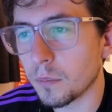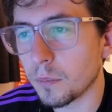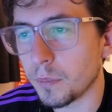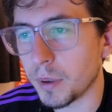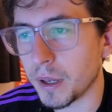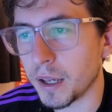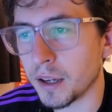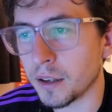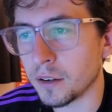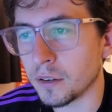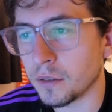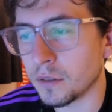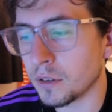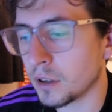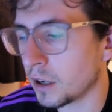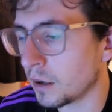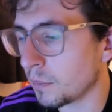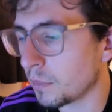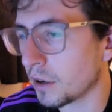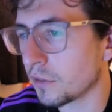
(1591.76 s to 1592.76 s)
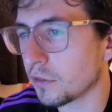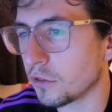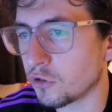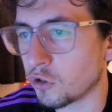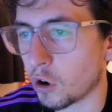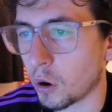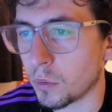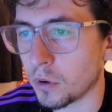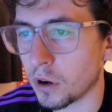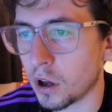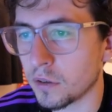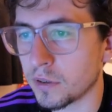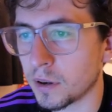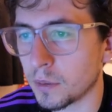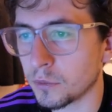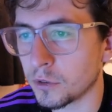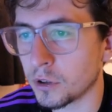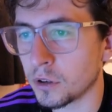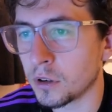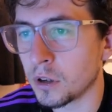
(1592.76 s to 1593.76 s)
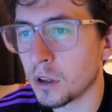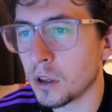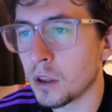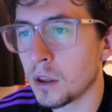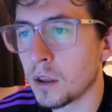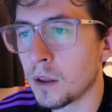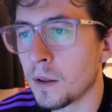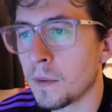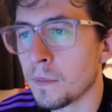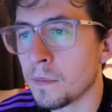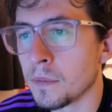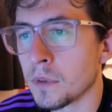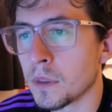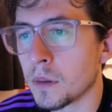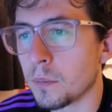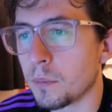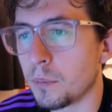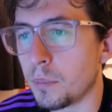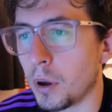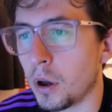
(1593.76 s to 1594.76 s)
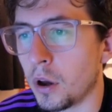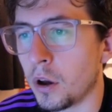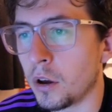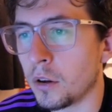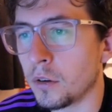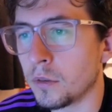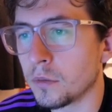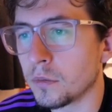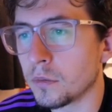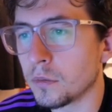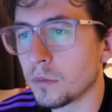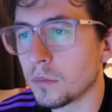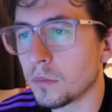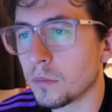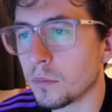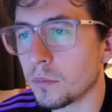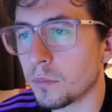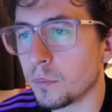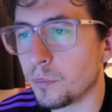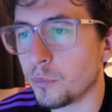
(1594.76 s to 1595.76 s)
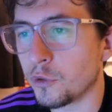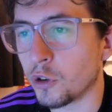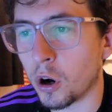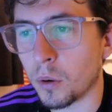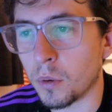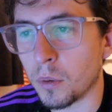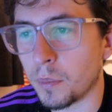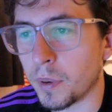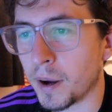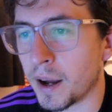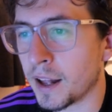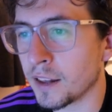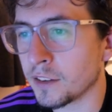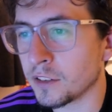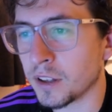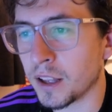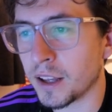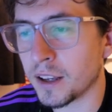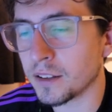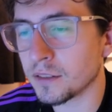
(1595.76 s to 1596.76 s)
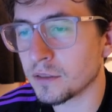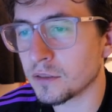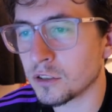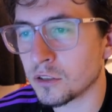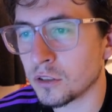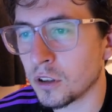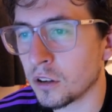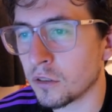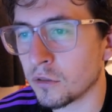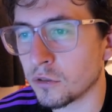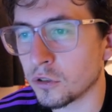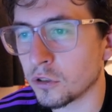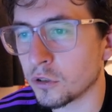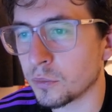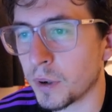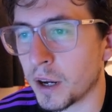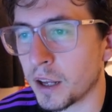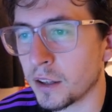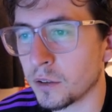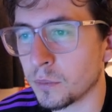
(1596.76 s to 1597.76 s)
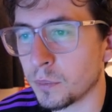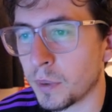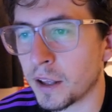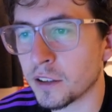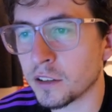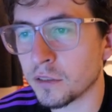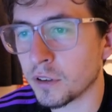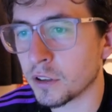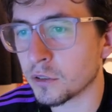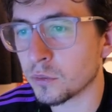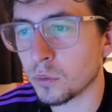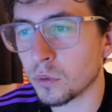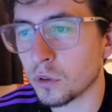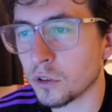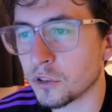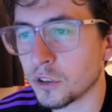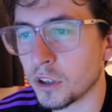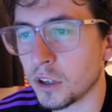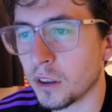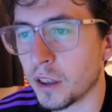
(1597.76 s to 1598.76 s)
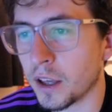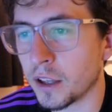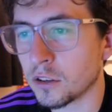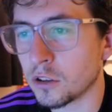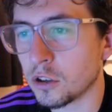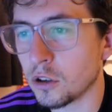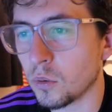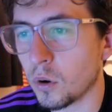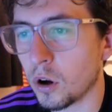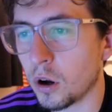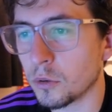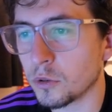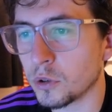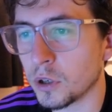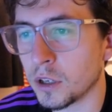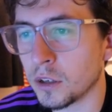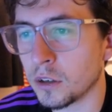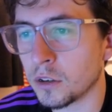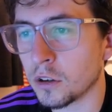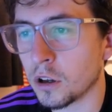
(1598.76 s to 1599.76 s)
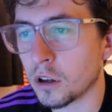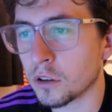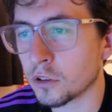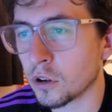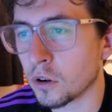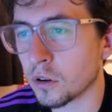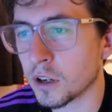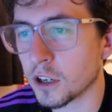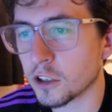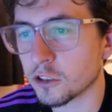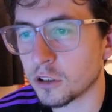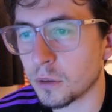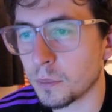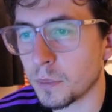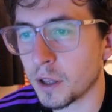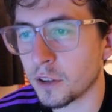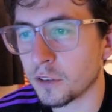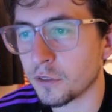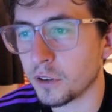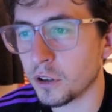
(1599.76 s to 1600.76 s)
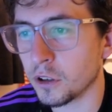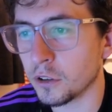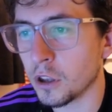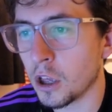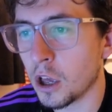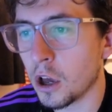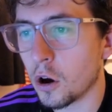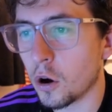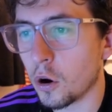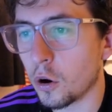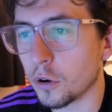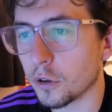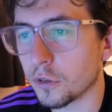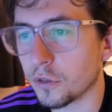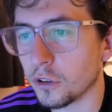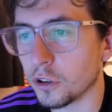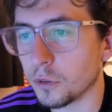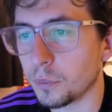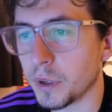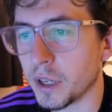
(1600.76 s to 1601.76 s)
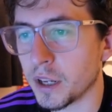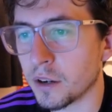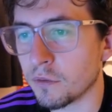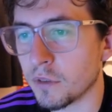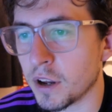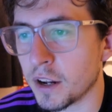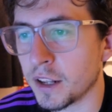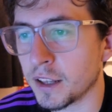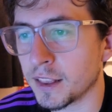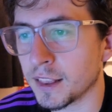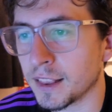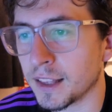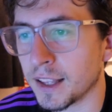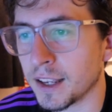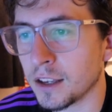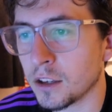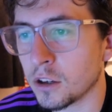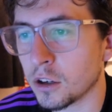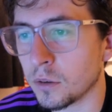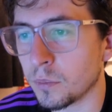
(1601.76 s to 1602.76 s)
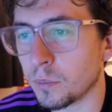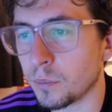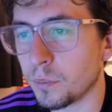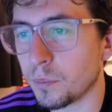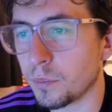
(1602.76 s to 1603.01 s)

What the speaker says: Bradford drawing with Northampton. Burton drawing with Barnsley. It's not the results Barnsley fans will want to see there. 2-2 between Doncaster and Mansfield. Huddersfield beating Reading. Lincoln